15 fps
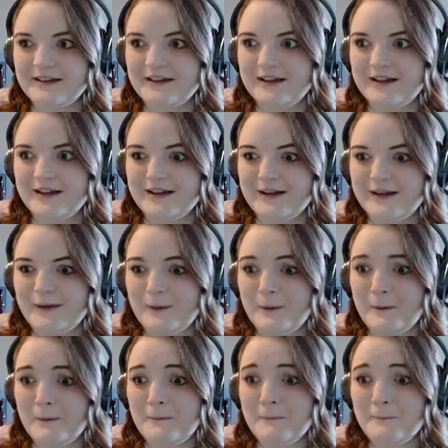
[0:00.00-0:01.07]

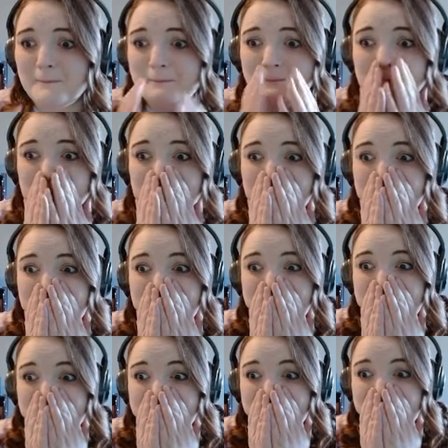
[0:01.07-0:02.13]

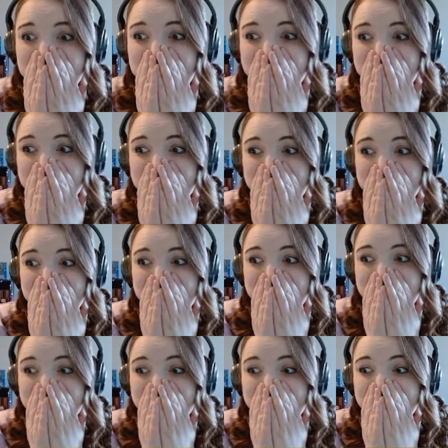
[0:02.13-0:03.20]
(no one is talking)